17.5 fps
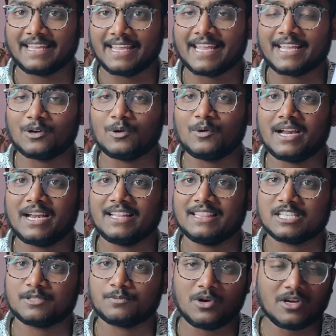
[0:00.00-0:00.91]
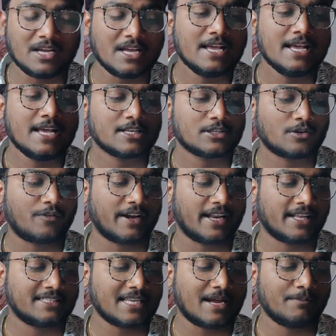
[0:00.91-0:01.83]
included in this book. So for
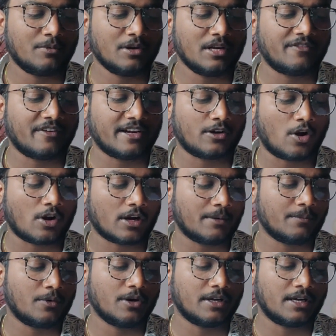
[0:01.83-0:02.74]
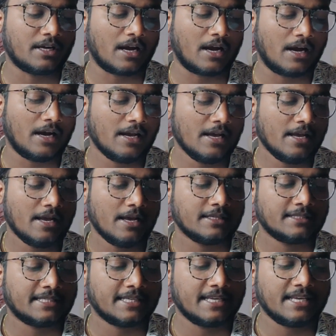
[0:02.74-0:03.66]
example, if I talk about
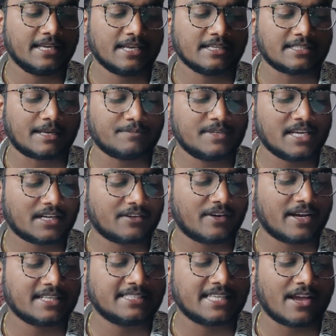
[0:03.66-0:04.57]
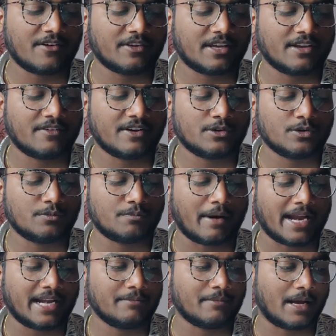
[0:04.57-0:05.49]
subject wise, they have given you
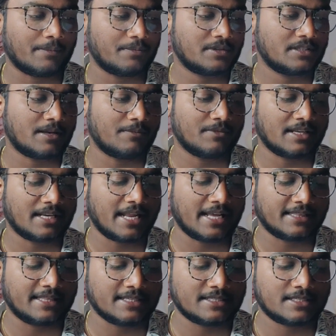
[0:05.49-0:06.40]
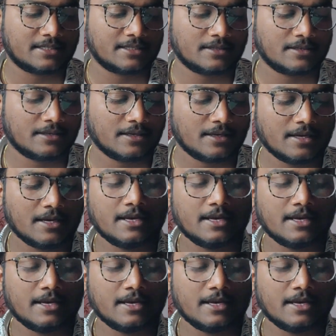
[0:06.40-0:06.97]
mind maps, something like this.